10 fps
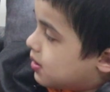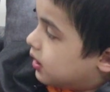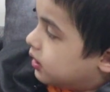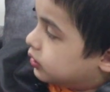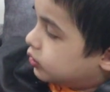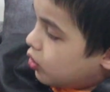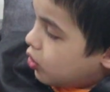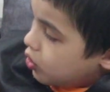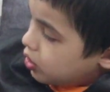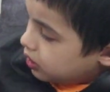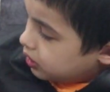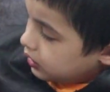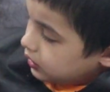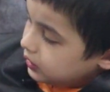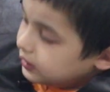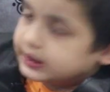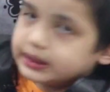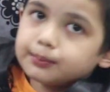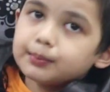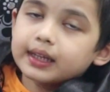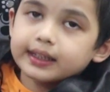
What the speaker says: bear is on this big